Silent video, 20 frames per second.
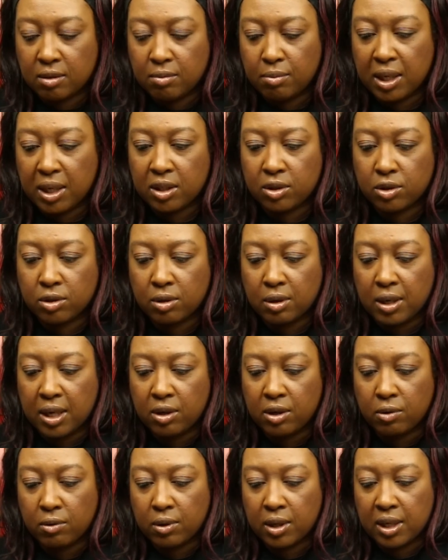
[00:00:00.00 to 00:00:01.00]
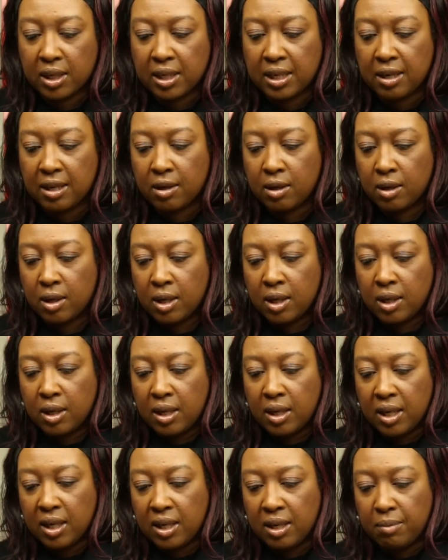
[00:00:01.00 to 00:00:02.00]
make sure I don't get
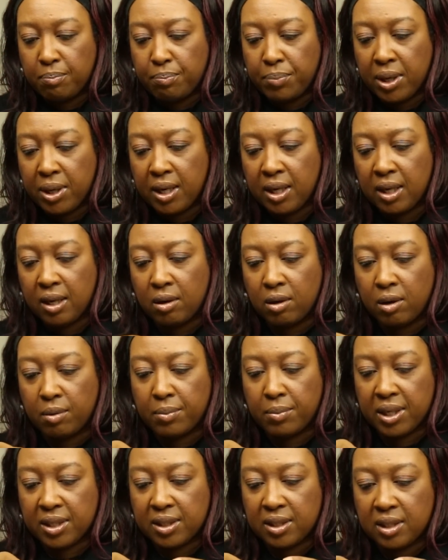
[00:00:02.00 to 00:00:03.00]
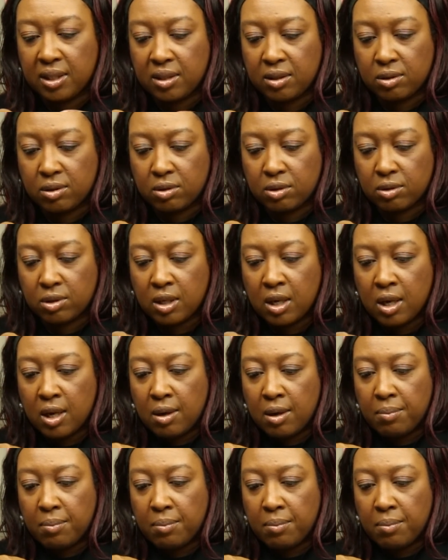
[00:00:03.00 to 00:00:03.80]
any putty on my scissors.